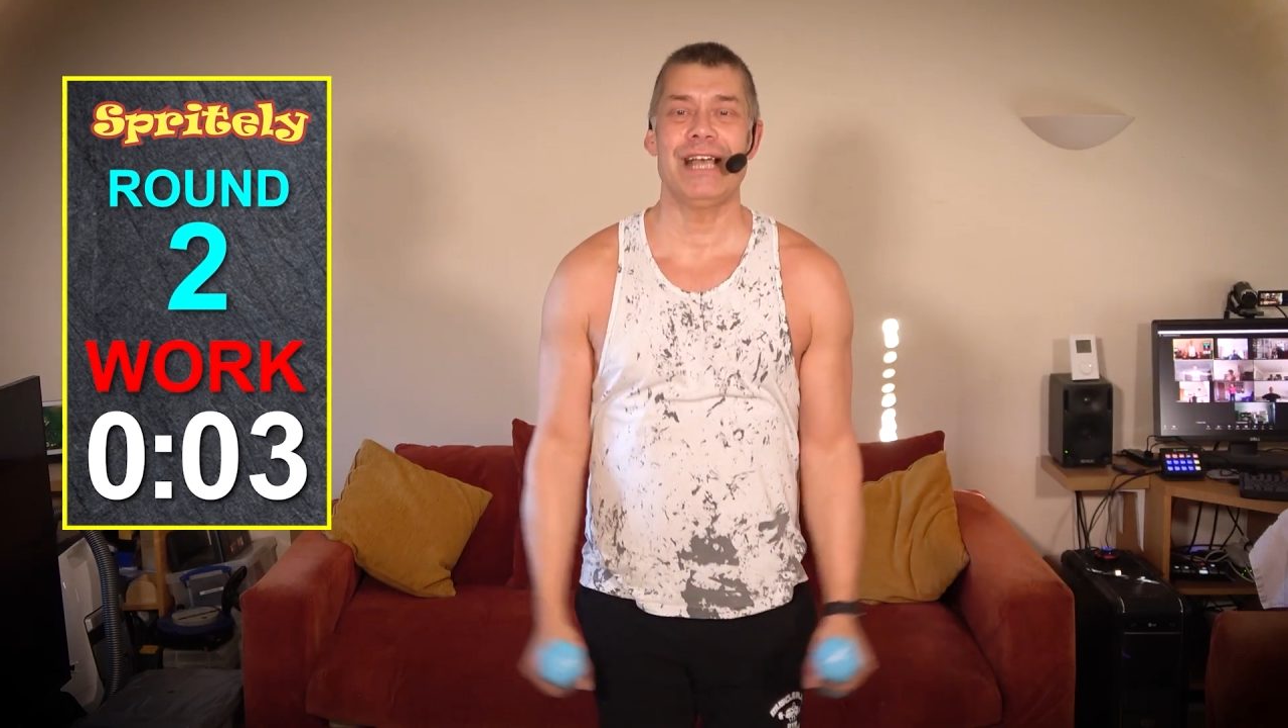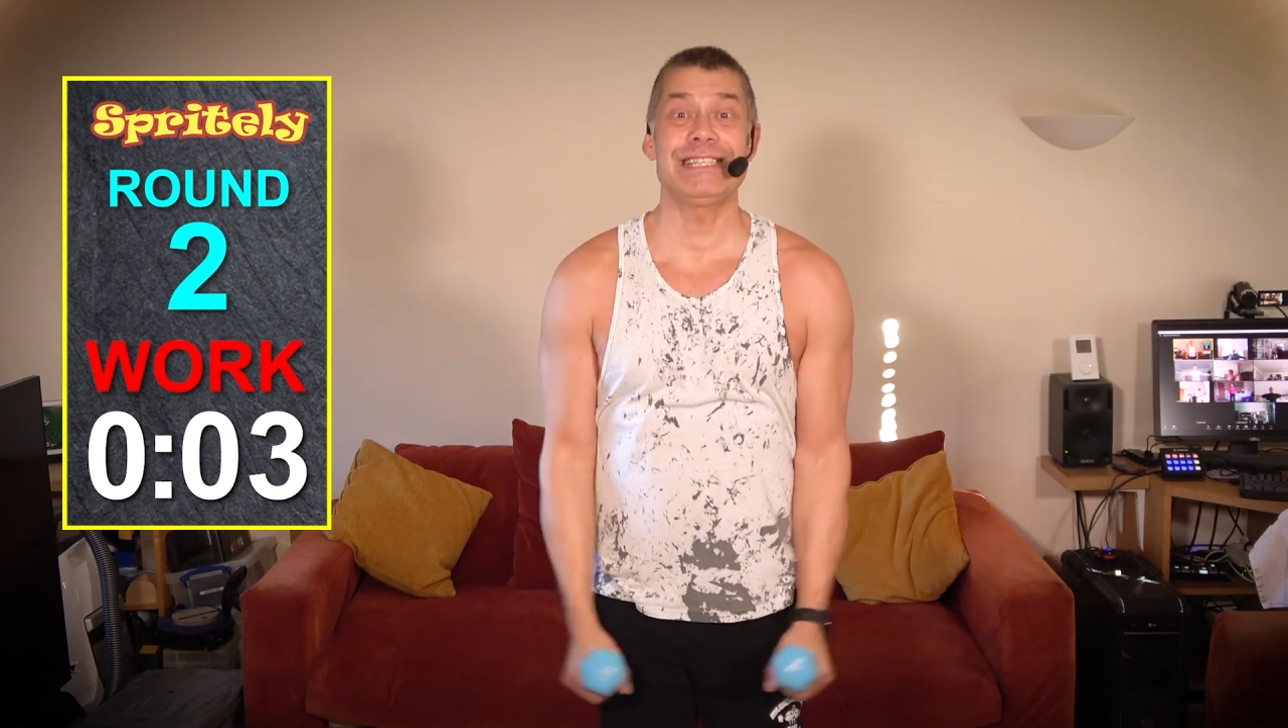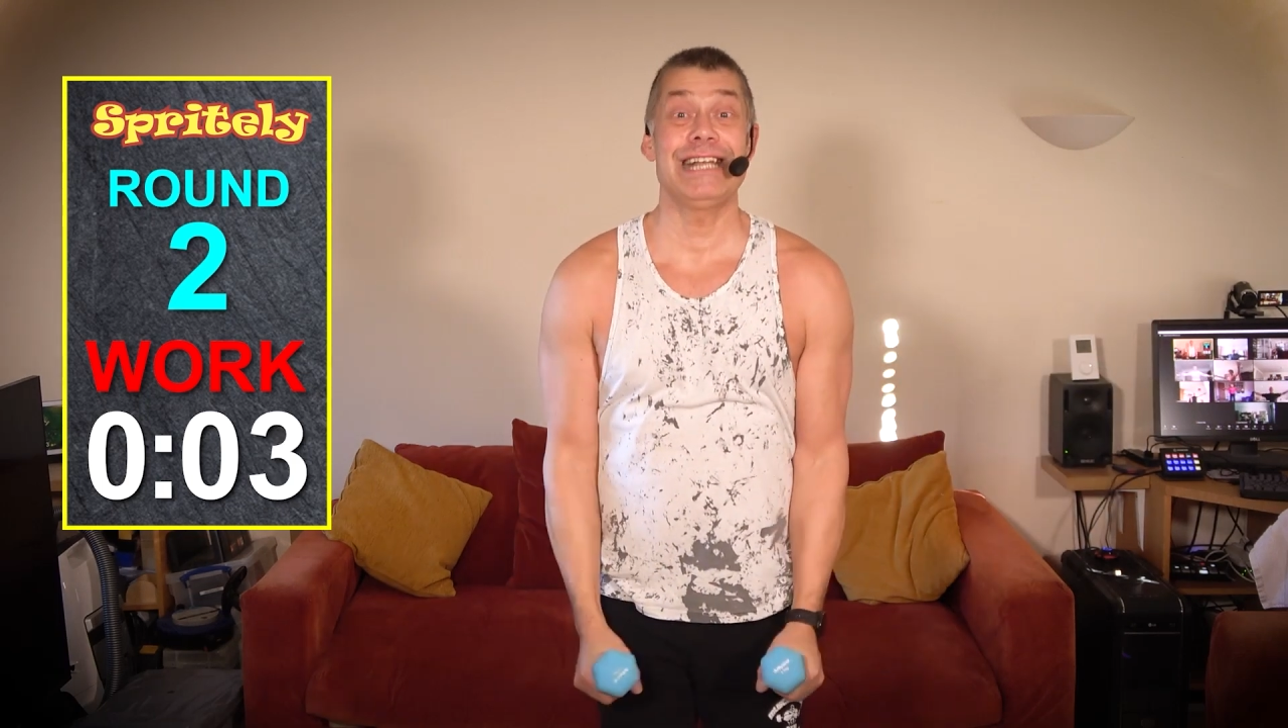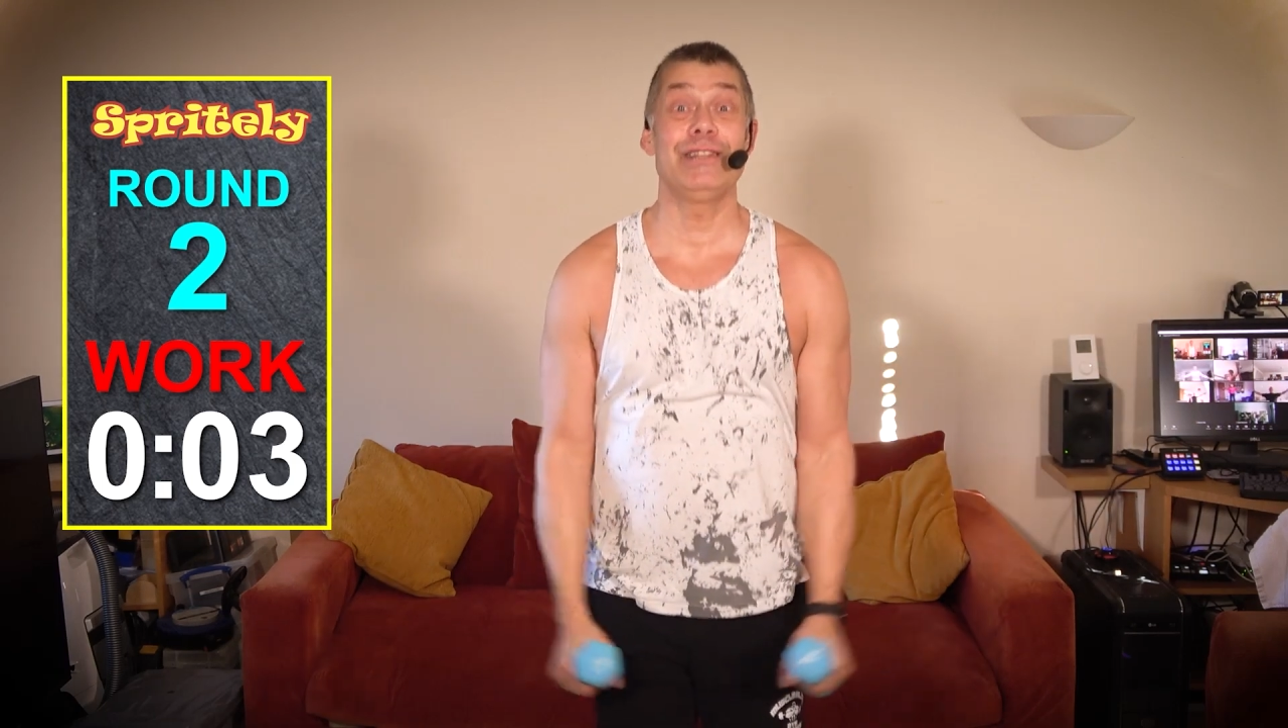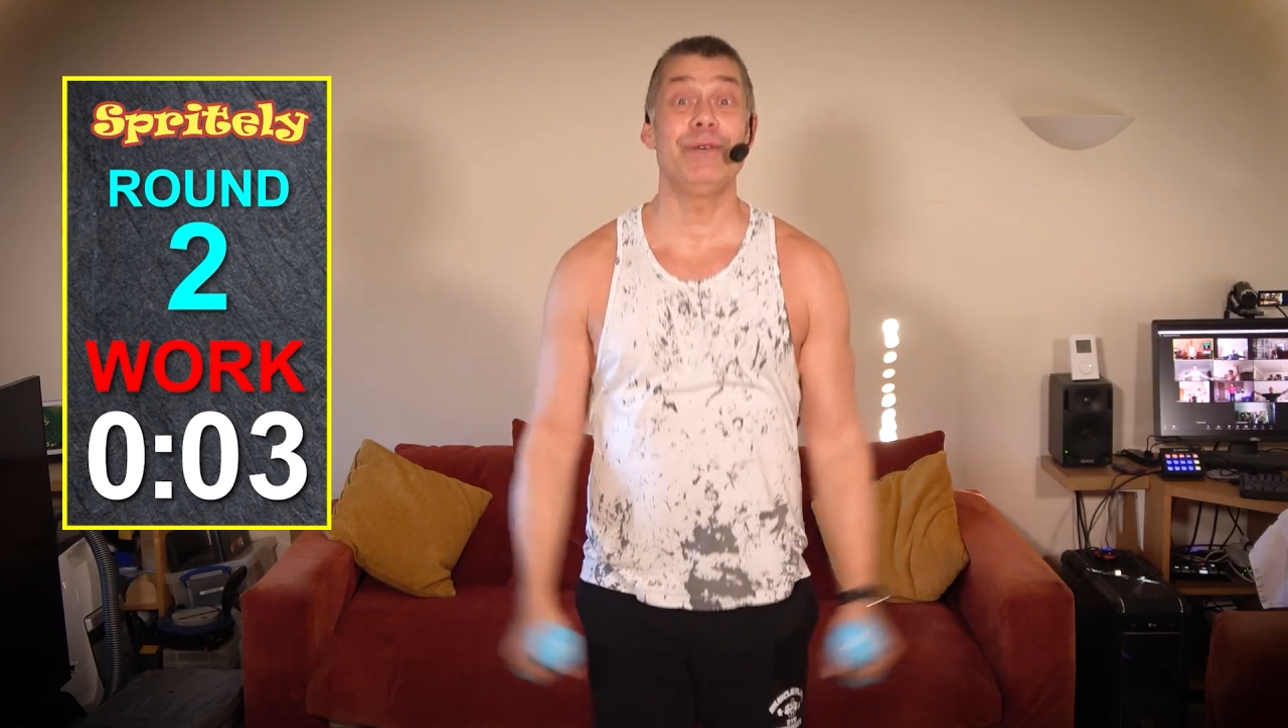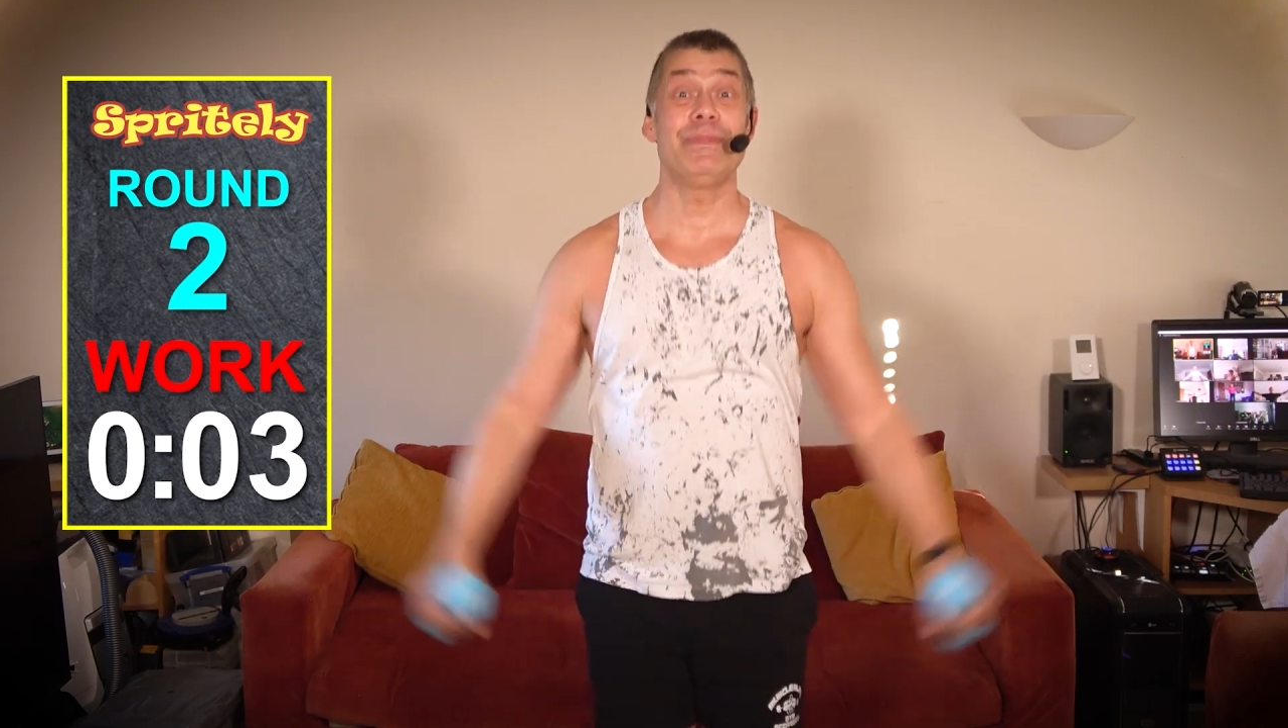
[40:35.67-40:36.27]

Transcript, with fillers: I'll tell you the,